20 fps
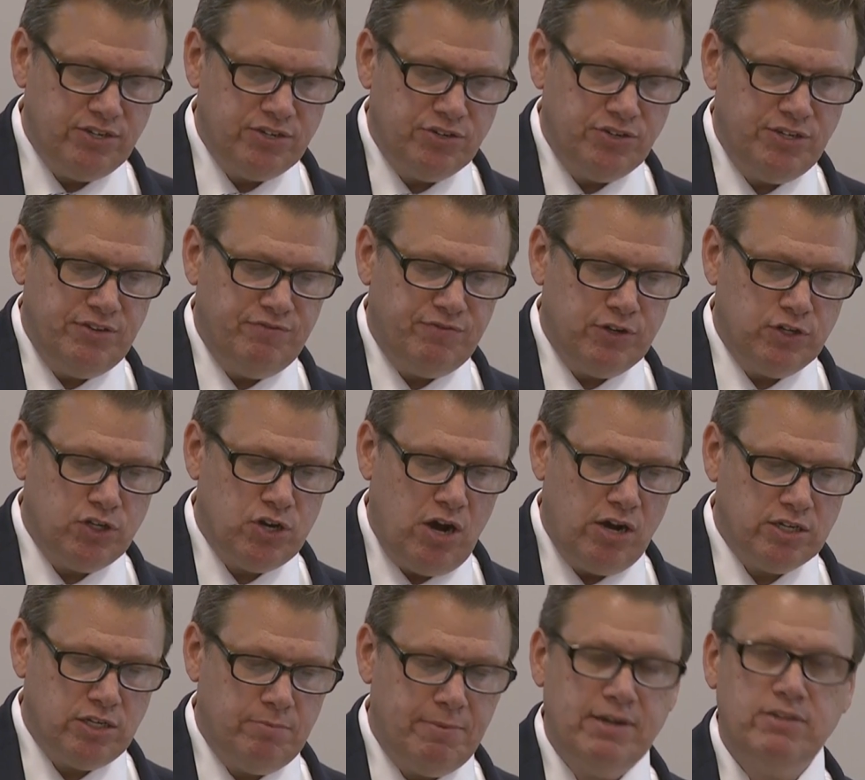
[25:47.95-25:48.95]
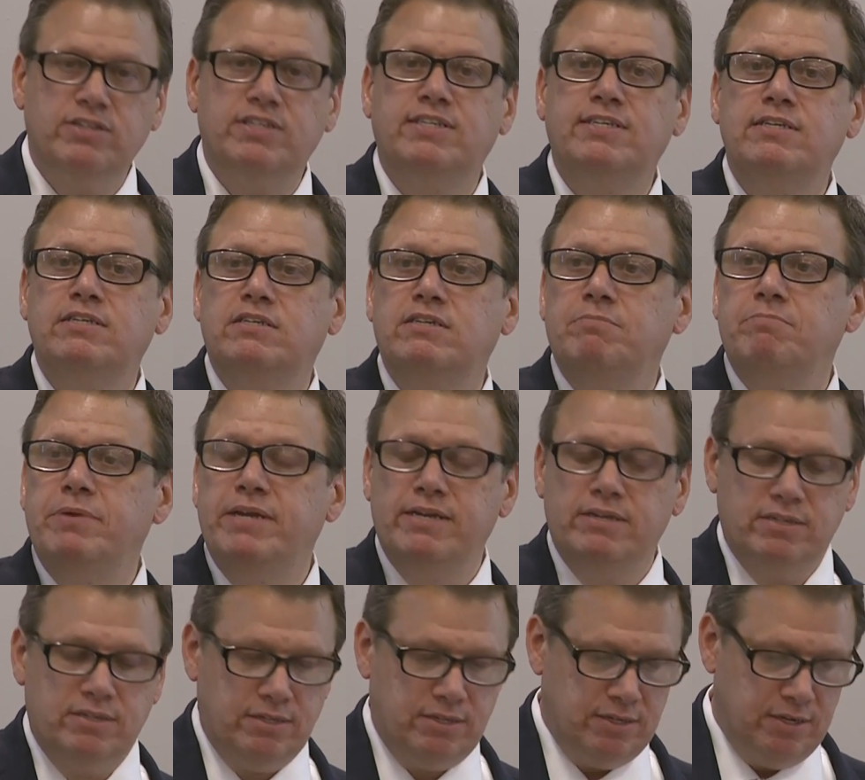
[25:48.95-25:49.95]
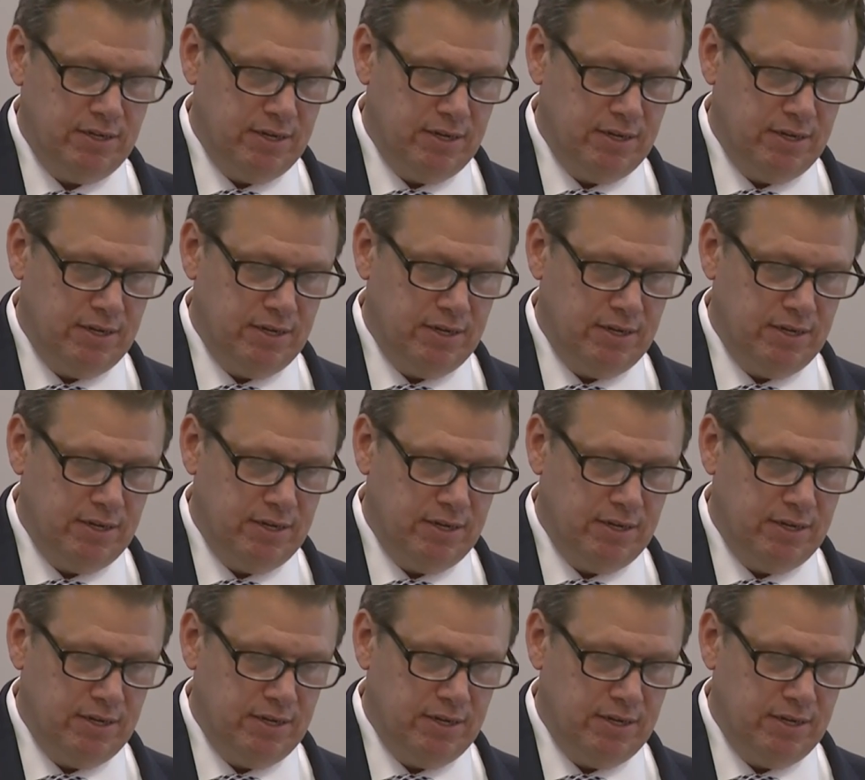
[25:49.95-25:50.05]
Zimfer talks about systemness,